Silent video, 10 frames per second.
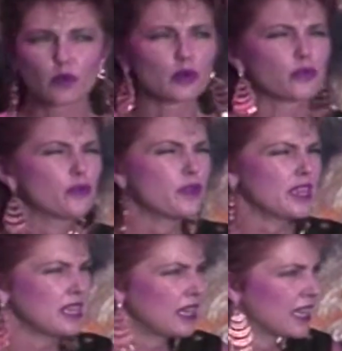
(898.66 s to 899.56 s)
we're
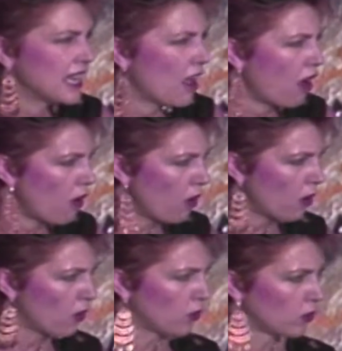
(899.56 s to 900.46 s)
really
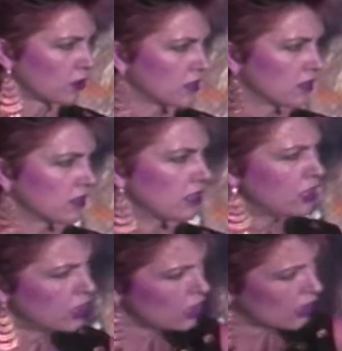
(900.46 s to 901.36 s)
old,
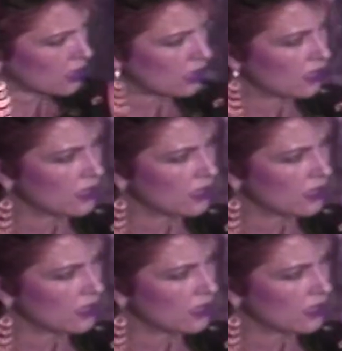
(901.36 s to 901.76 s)
Look,